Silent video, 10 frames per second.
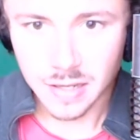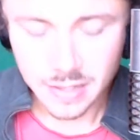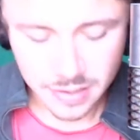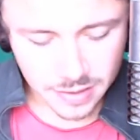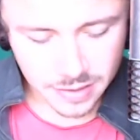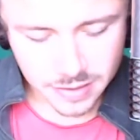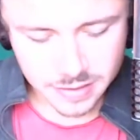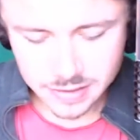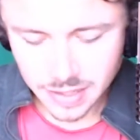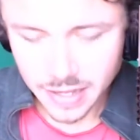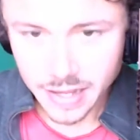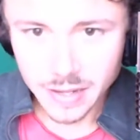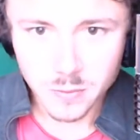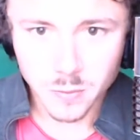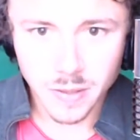He's
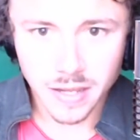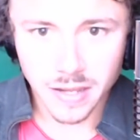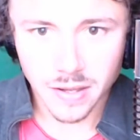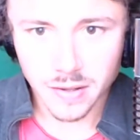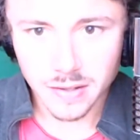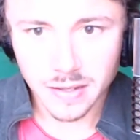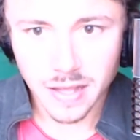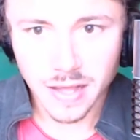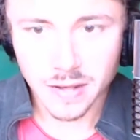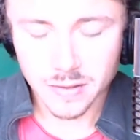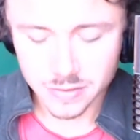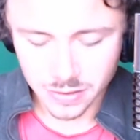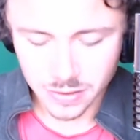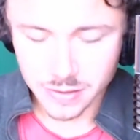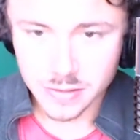gotta wear goggles
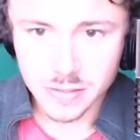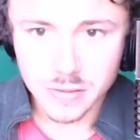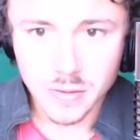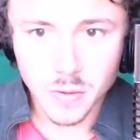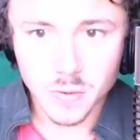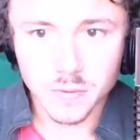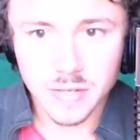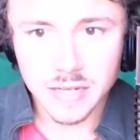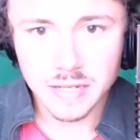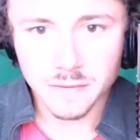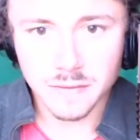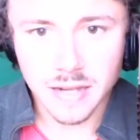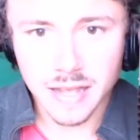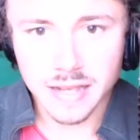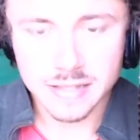'cause the snow really
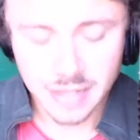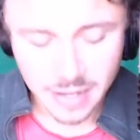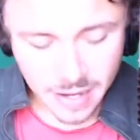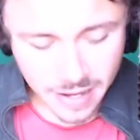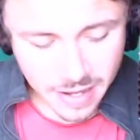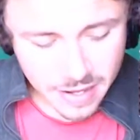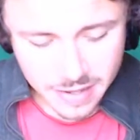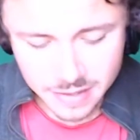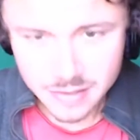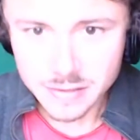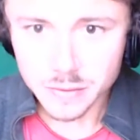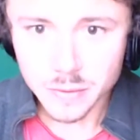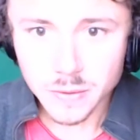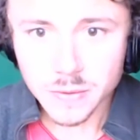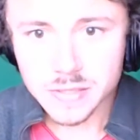flies, and he's
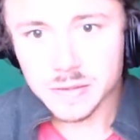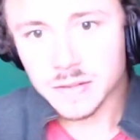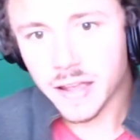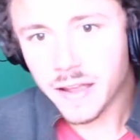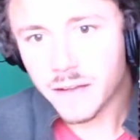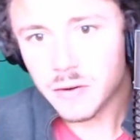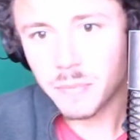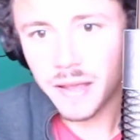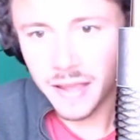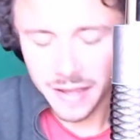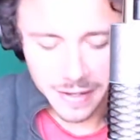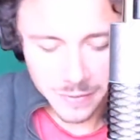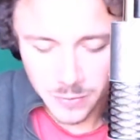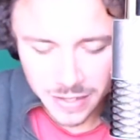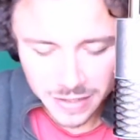cruising every
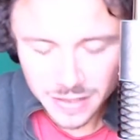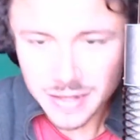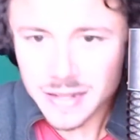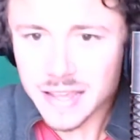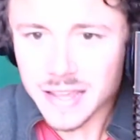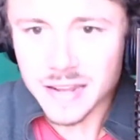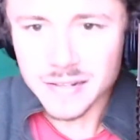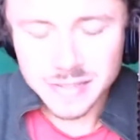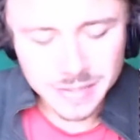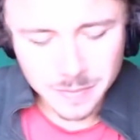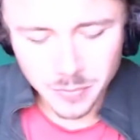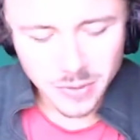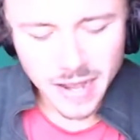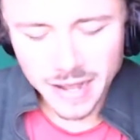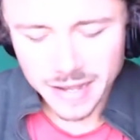pad with a little
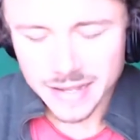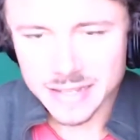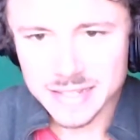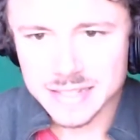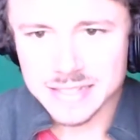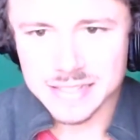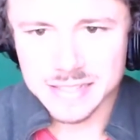surprise.